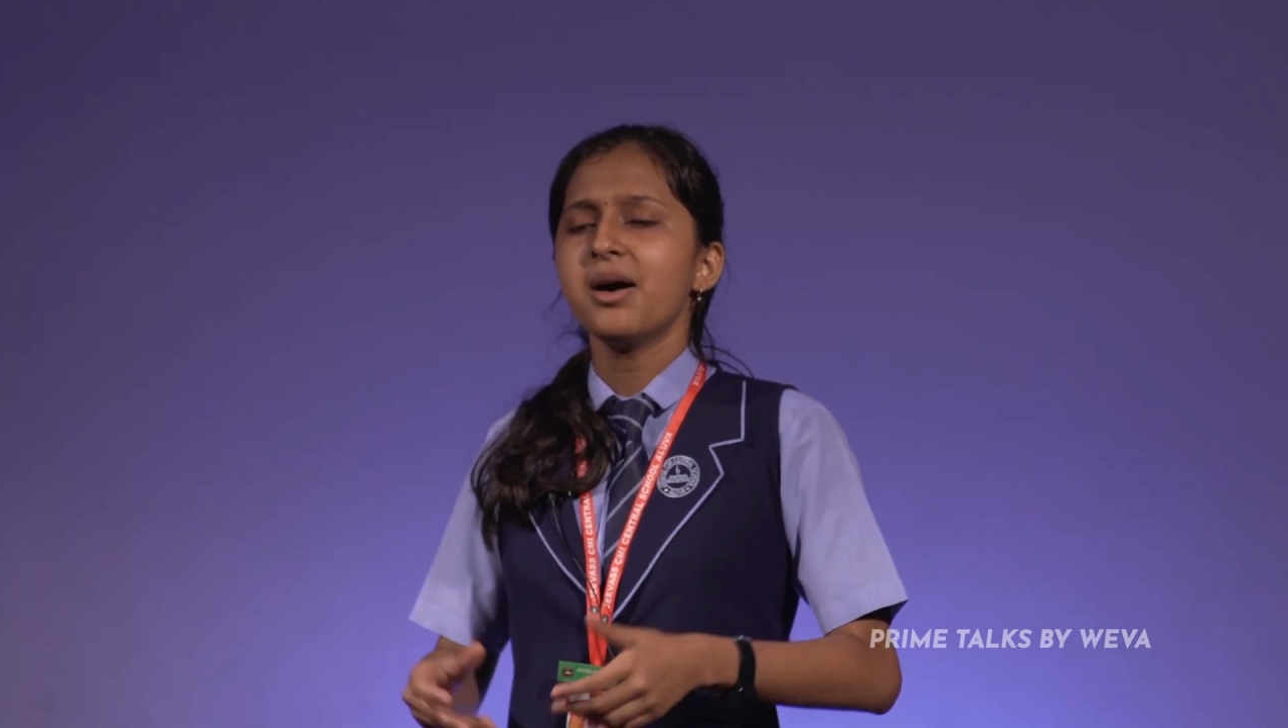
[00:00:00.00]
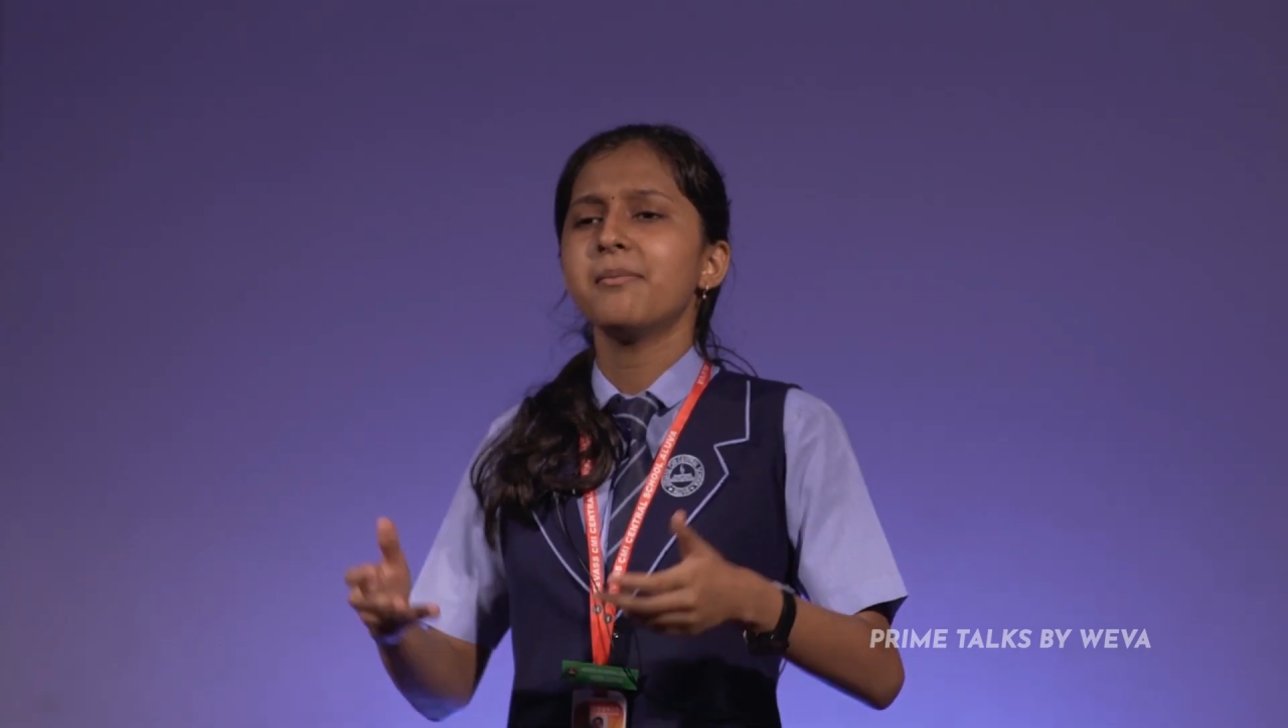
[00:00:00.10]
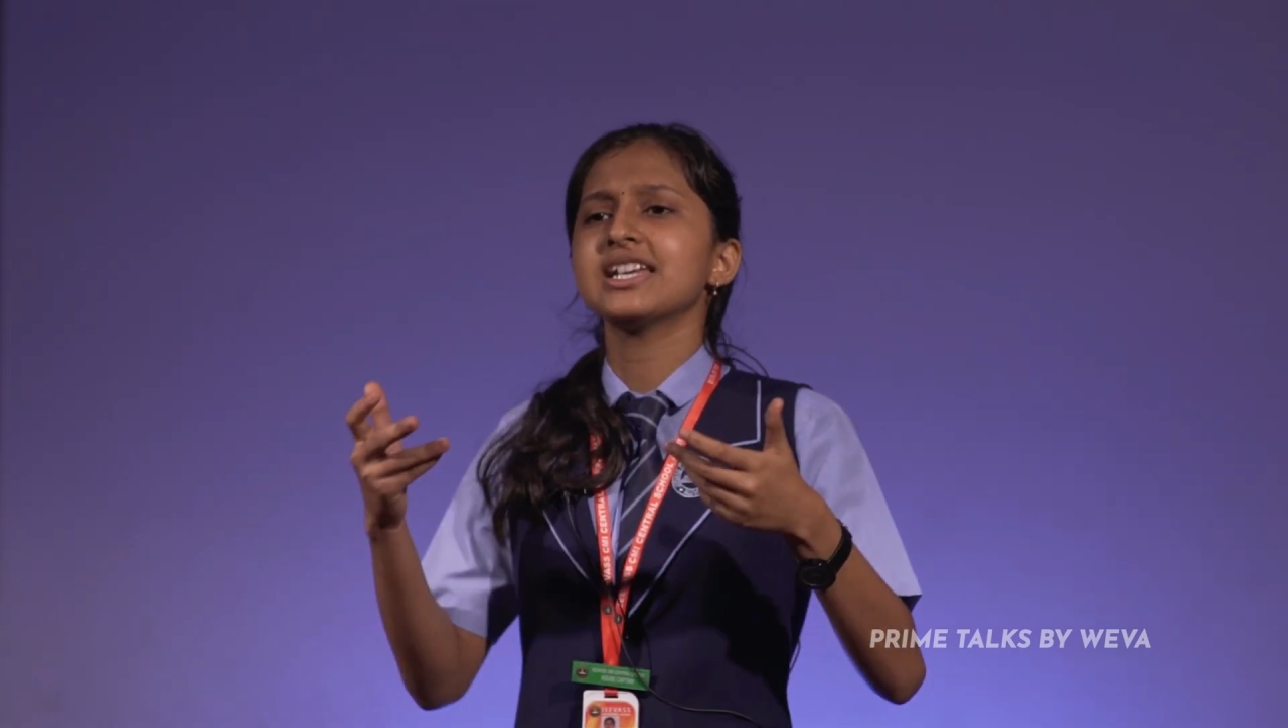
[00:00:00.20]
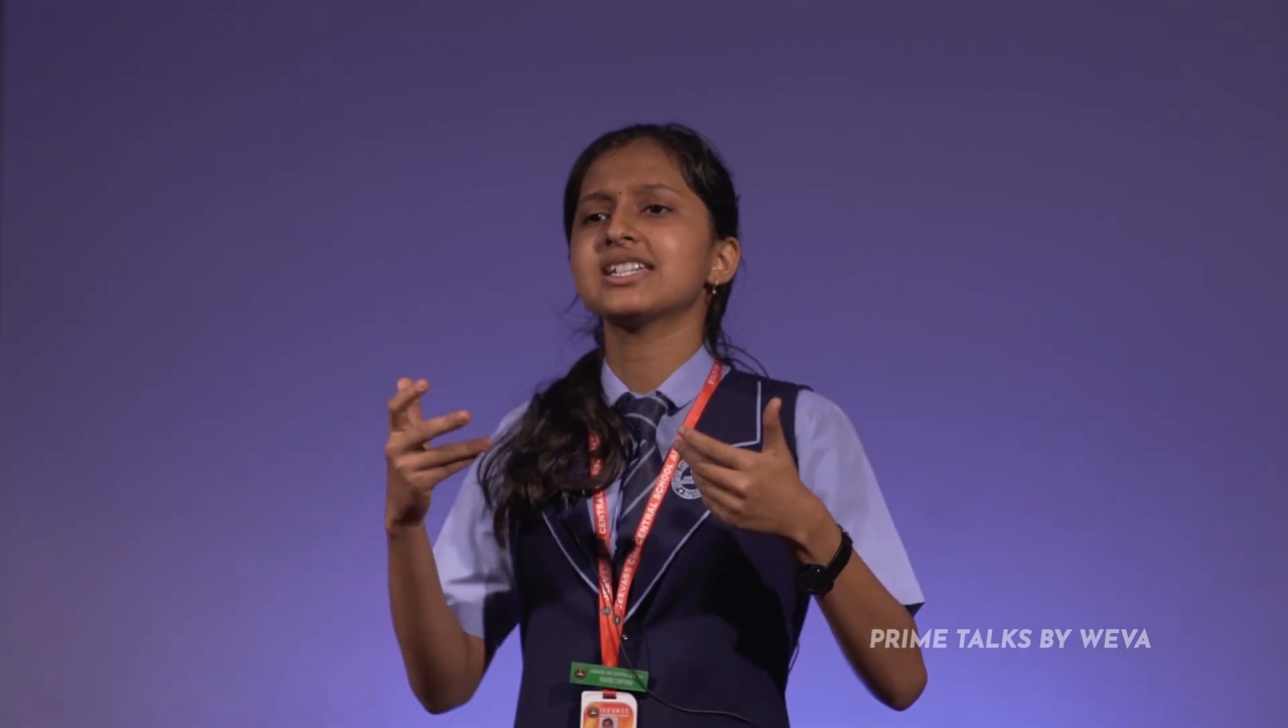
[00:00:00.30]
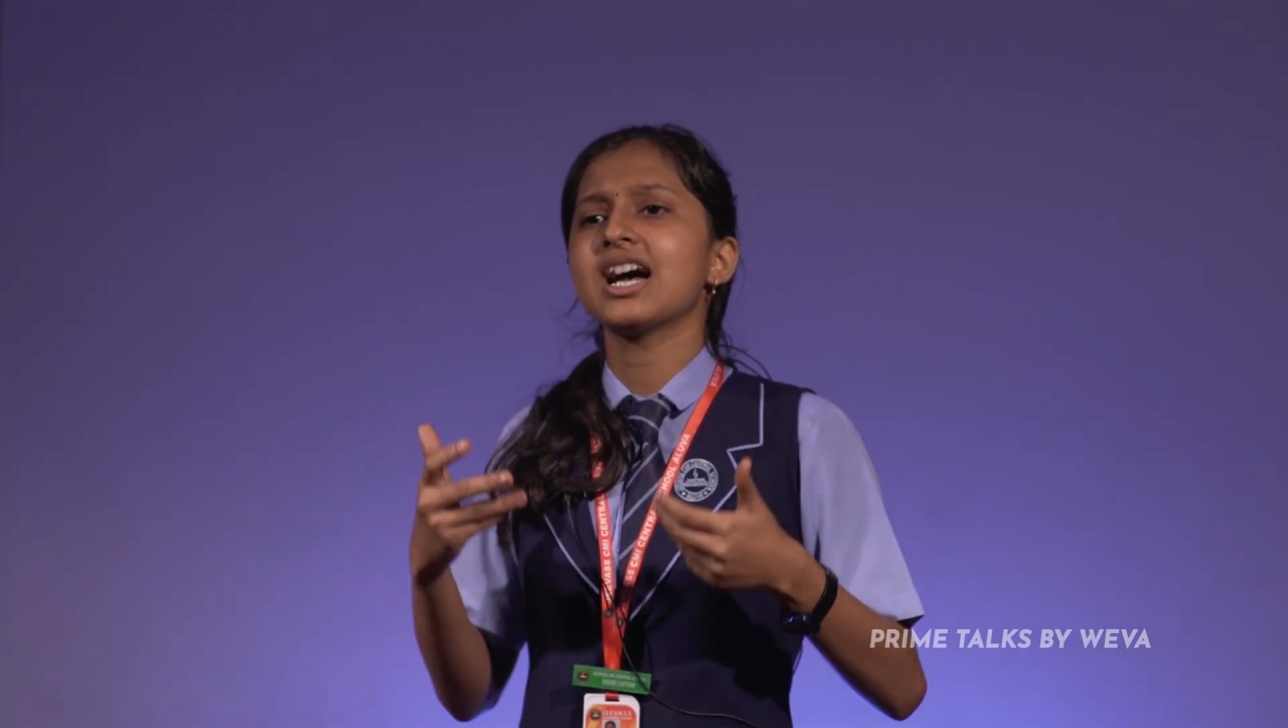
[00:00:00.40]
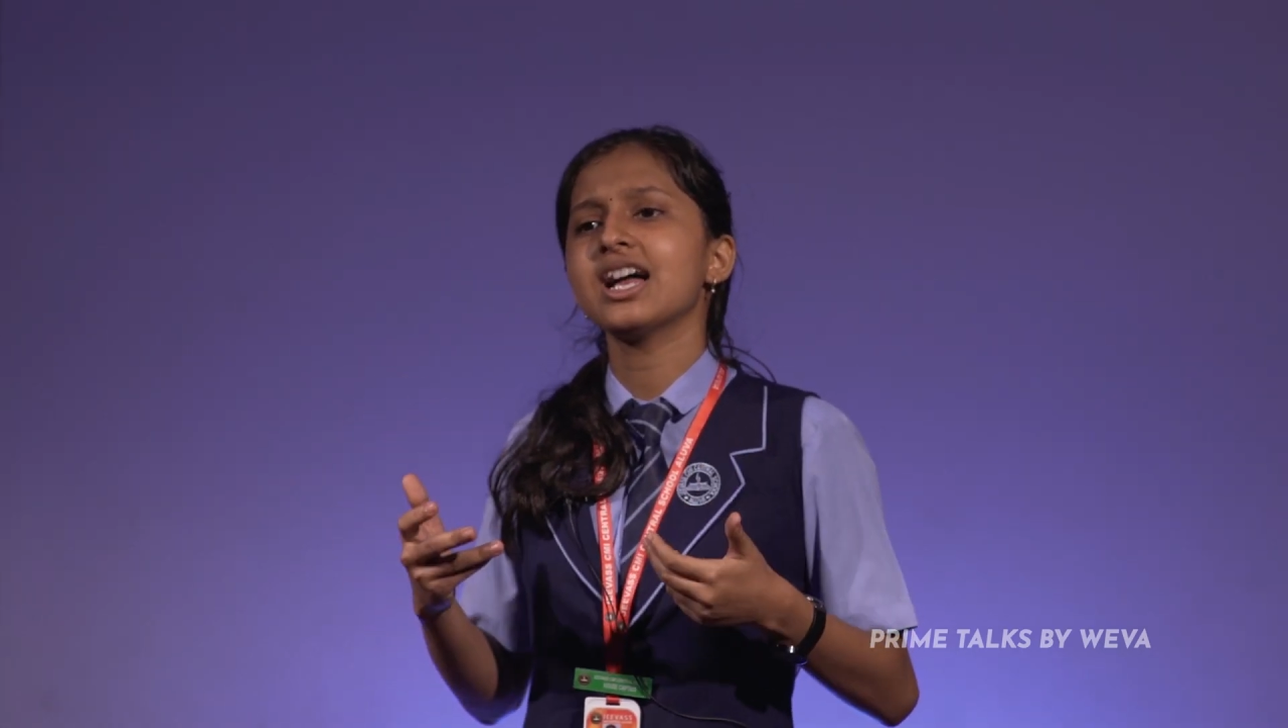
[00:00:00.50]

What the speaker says: might